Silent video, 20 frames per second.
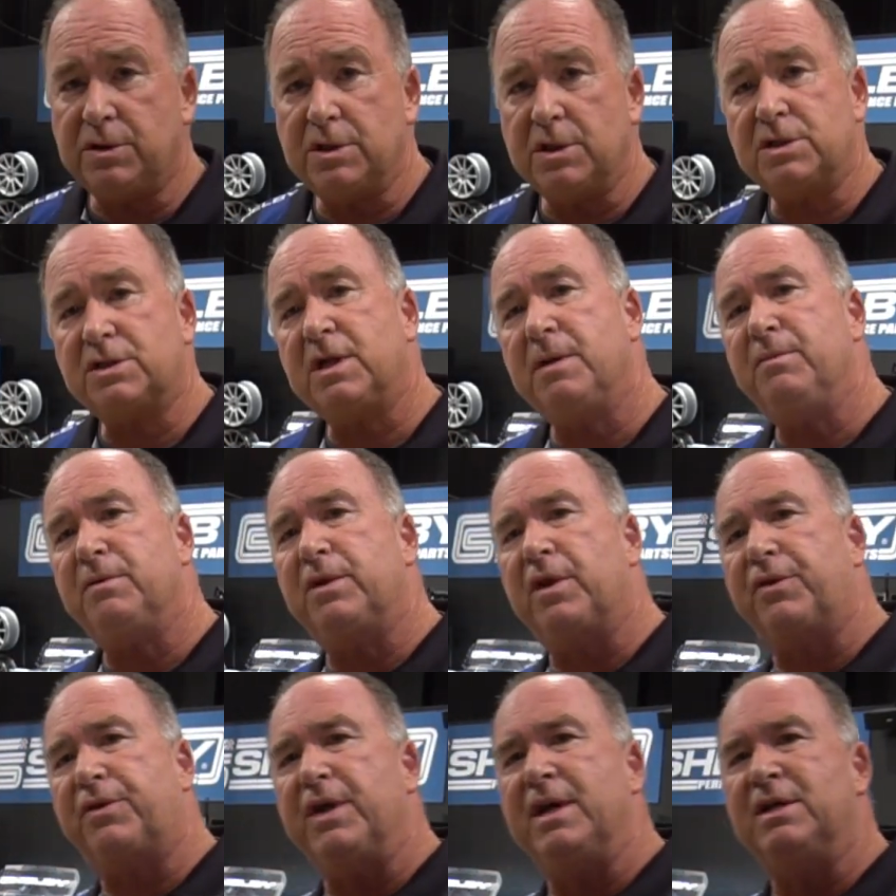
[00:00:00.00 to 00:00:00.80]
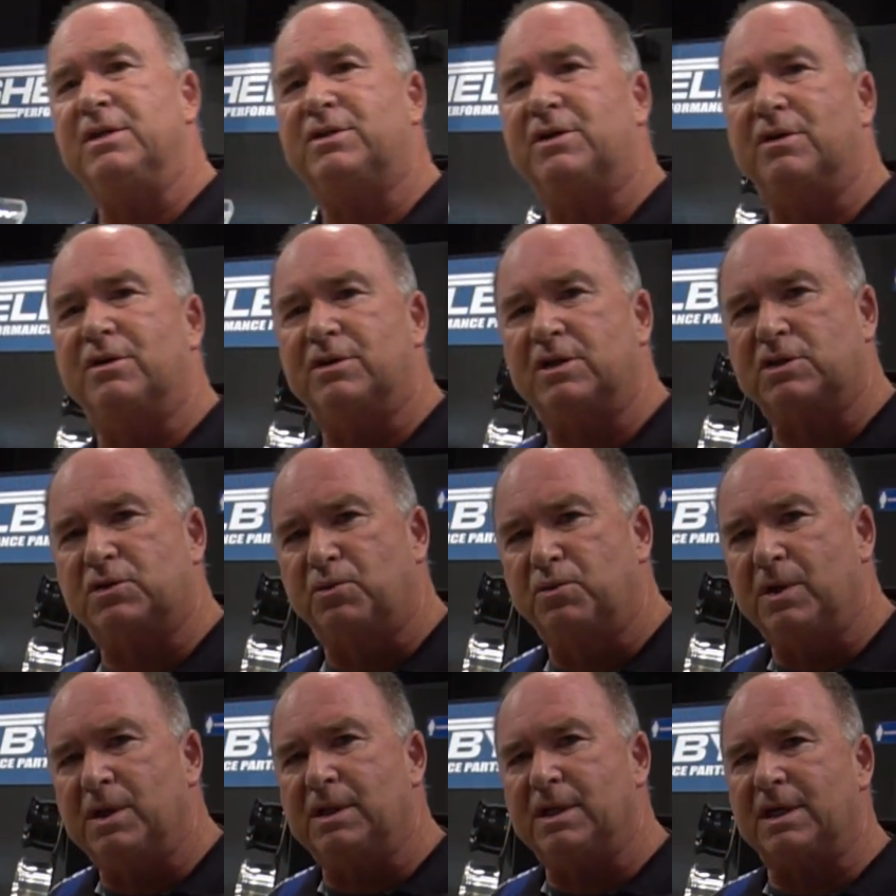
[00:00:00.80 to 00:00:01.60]
are just some of the things that are just
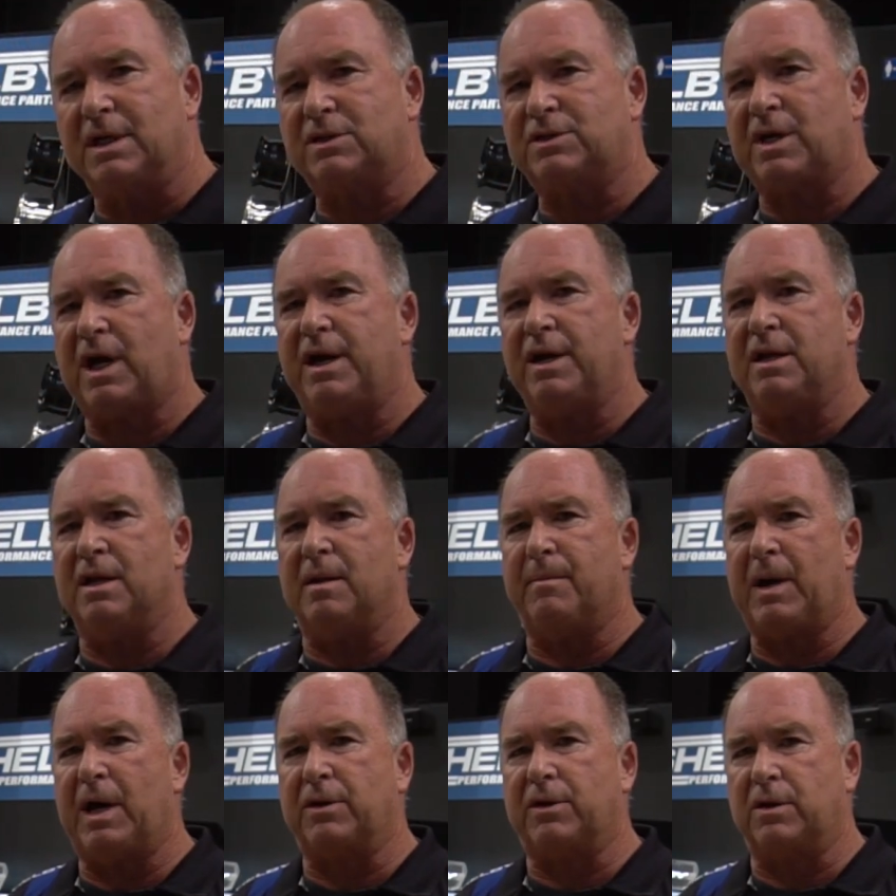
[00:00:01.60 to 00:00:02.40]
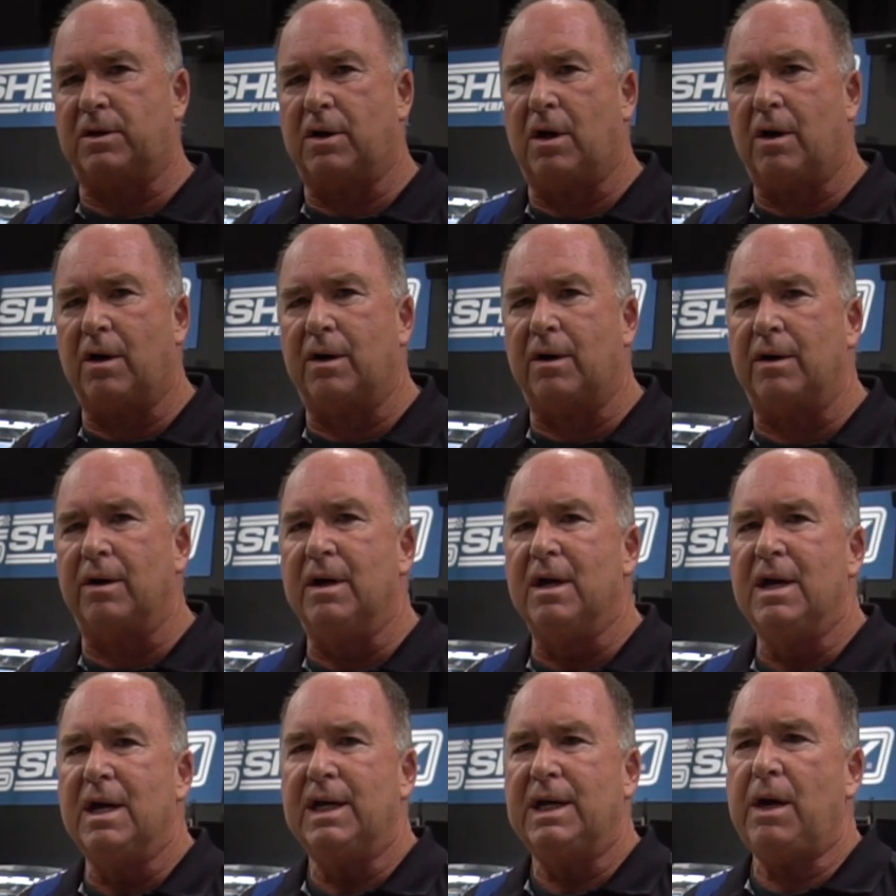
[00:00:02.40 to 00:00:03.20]
really exciting about the car.
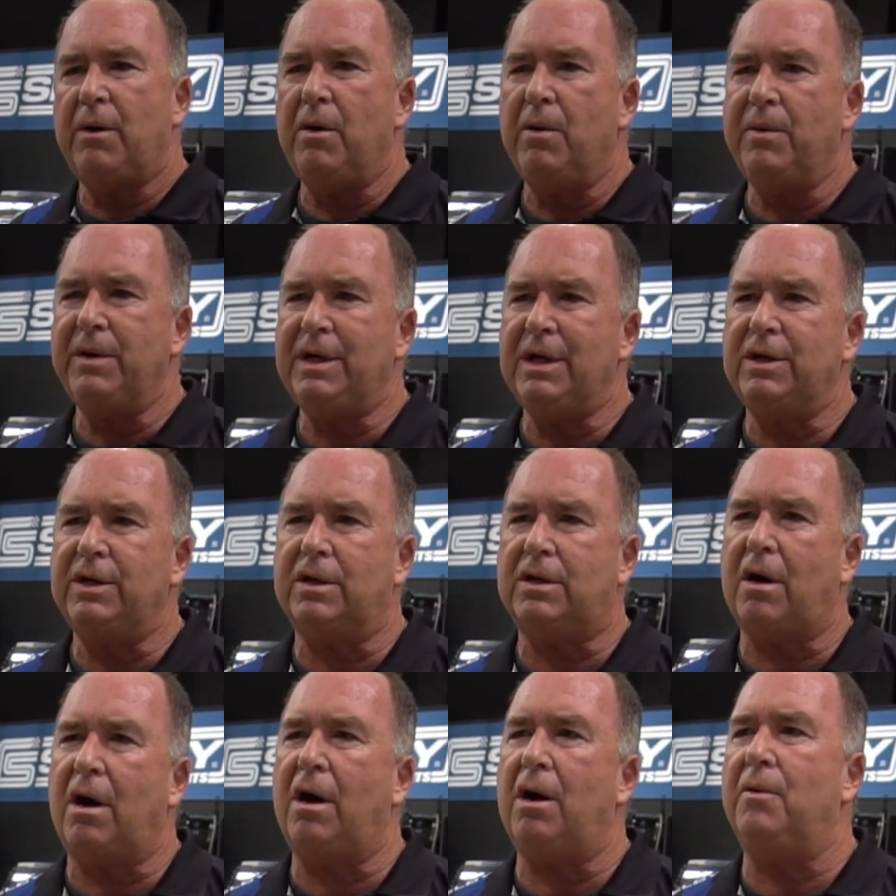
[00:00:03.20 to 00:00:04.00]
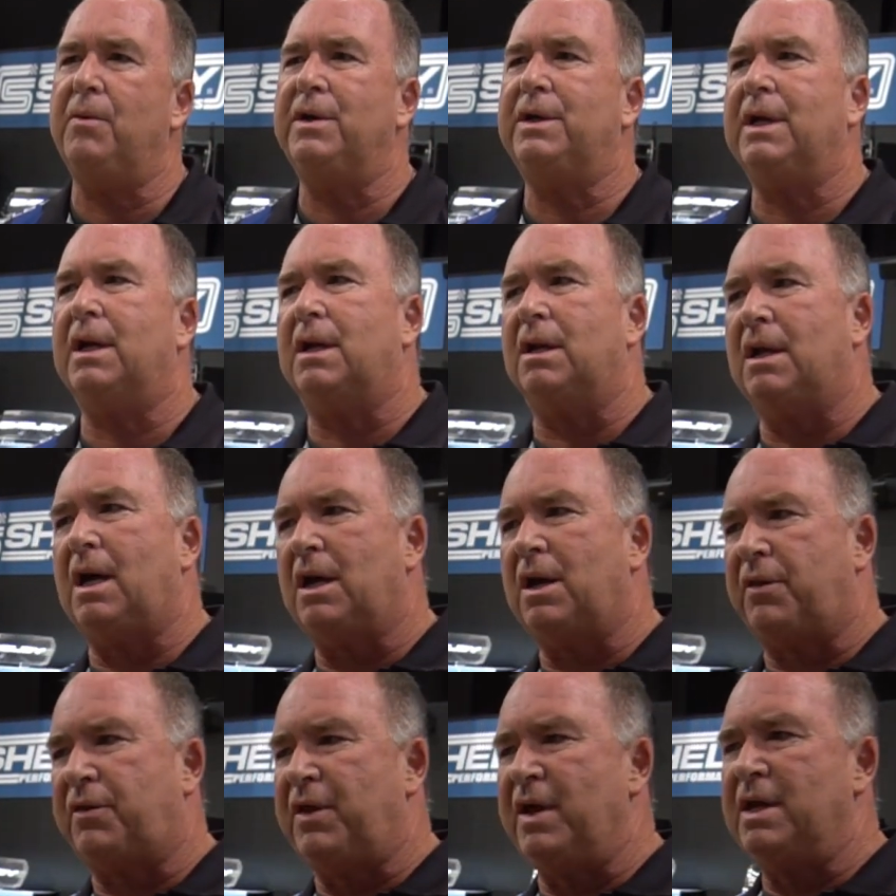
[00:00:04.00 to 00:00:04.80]
Now when we did the car, we did a
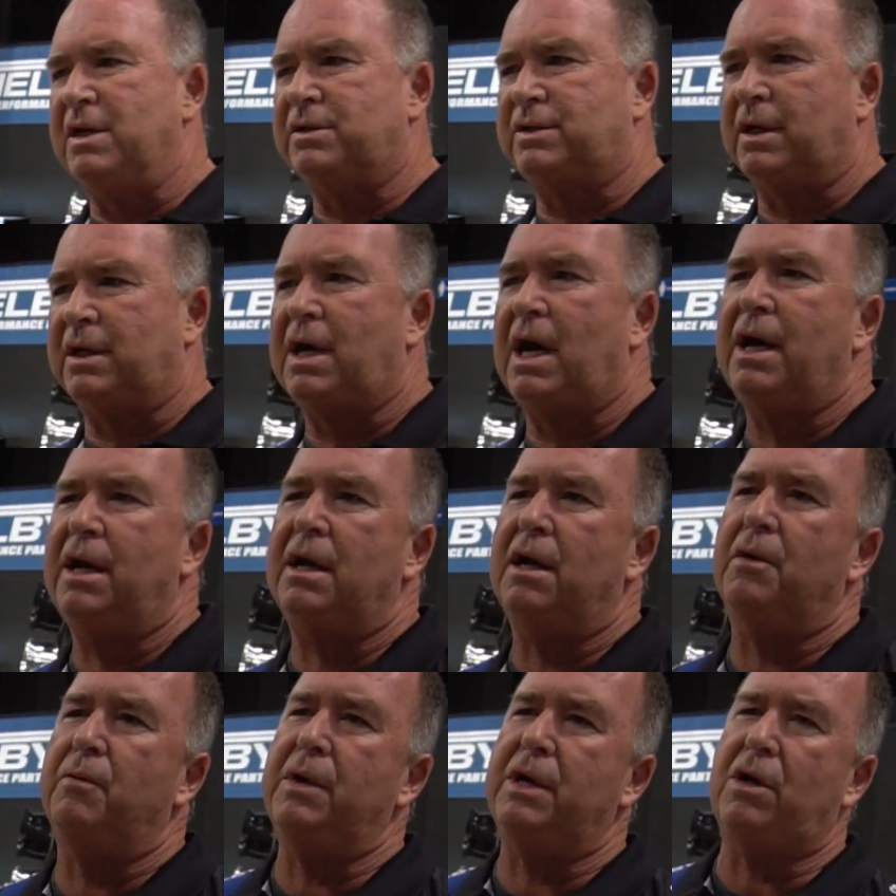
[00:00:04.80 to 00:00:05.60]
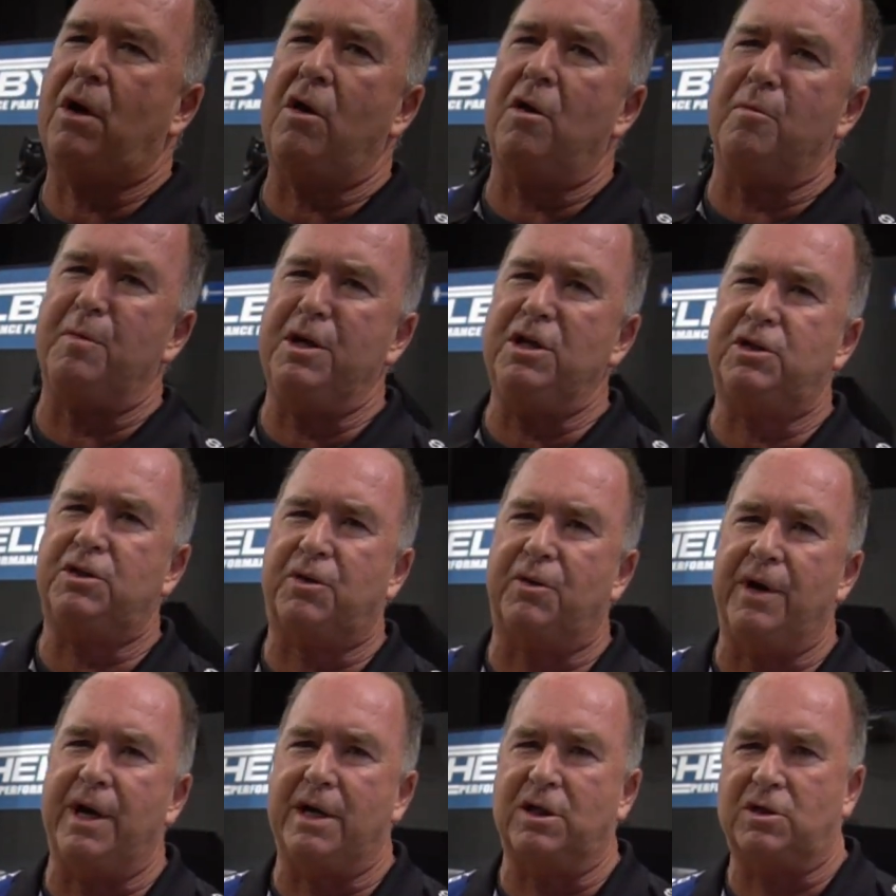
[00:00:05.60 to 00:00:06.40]
lot of things that we call them
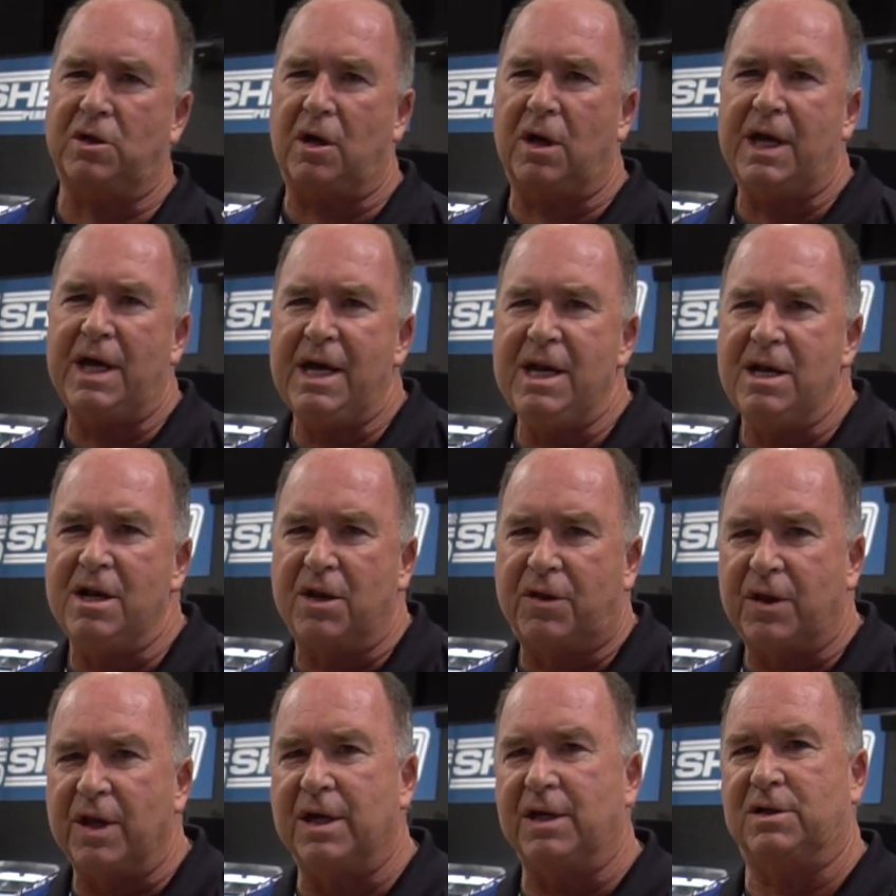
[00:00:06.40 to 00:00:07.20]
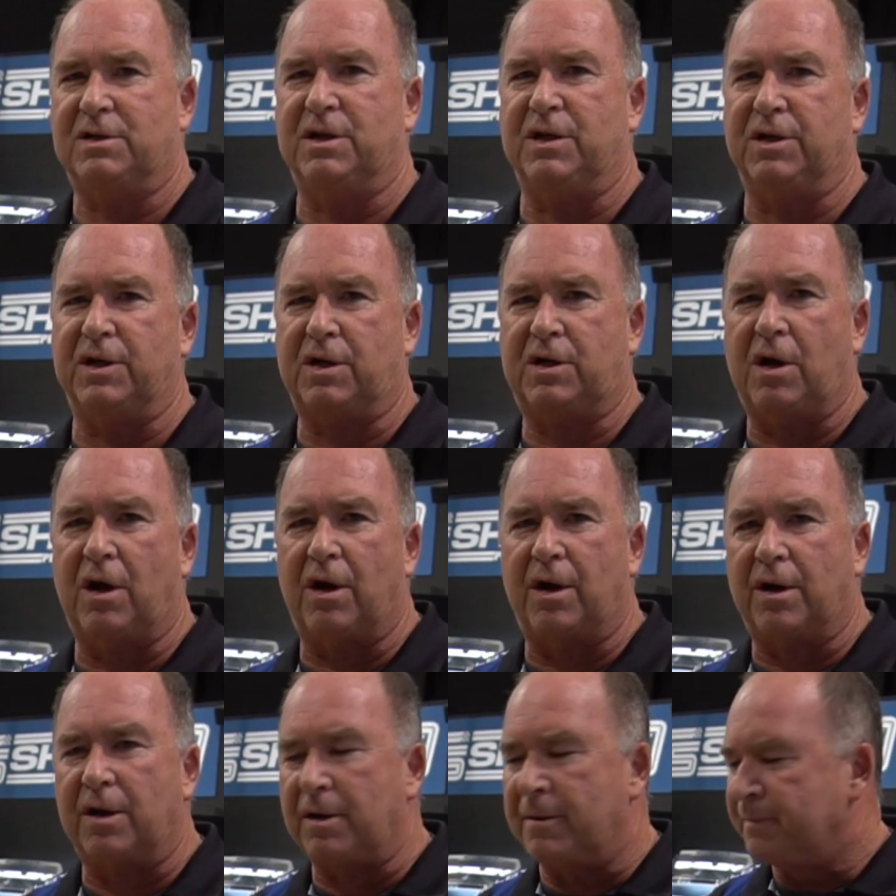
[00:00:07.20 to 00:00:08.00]
Easter eggs, little hidden things in the
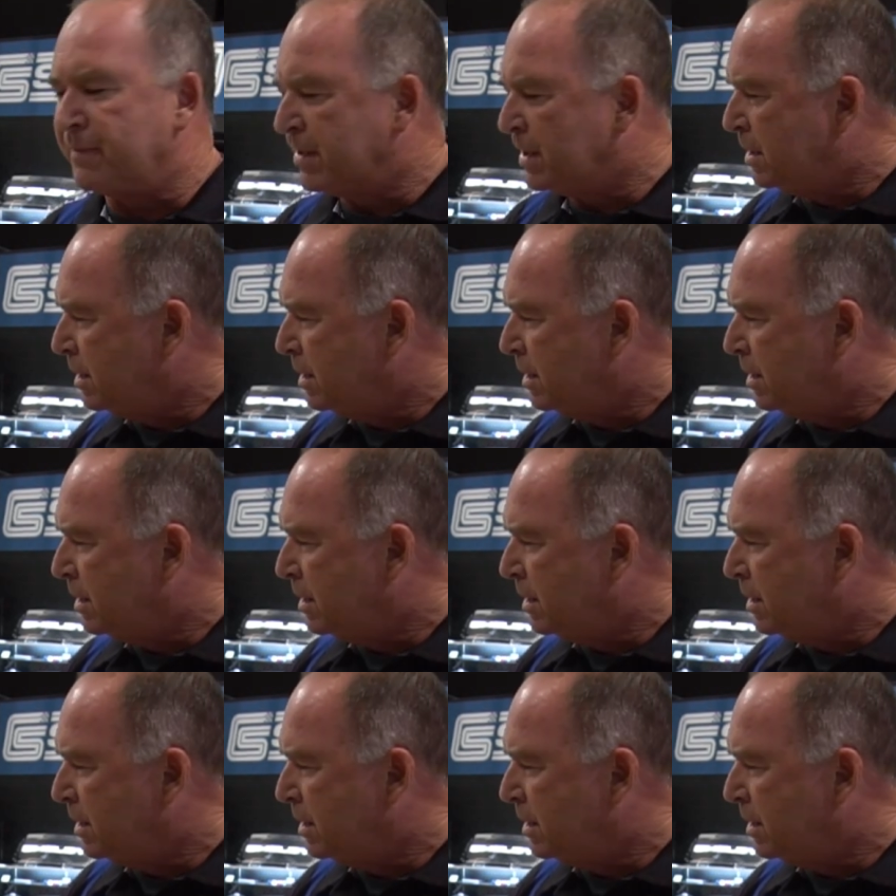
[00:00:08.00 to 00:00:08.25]
car.